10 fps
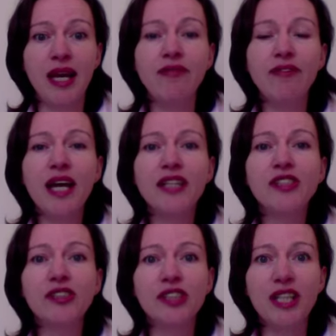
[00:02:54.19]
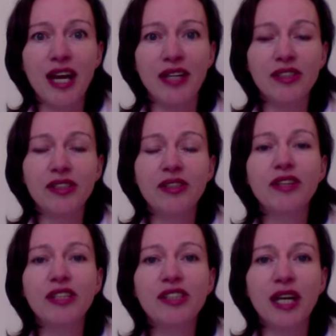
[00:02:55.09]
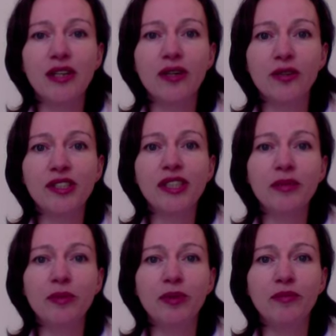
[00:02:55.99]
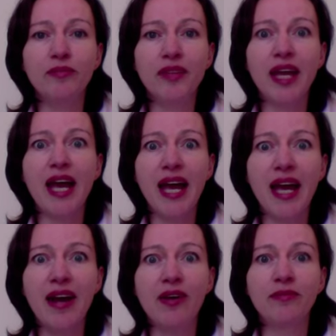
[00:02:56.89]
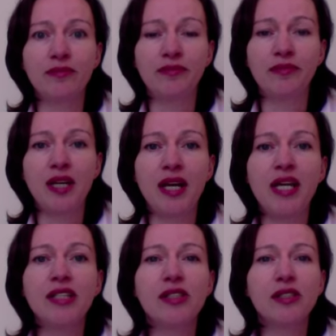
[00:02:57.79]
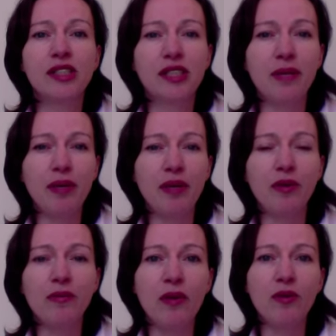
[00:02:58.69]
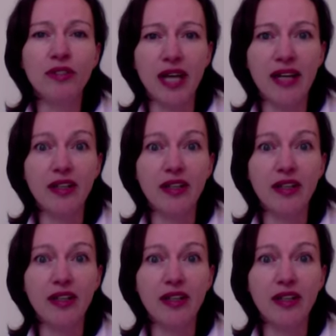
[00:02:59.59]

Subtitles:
If the answer is yes, then say the whole syllable, air. Some people may want to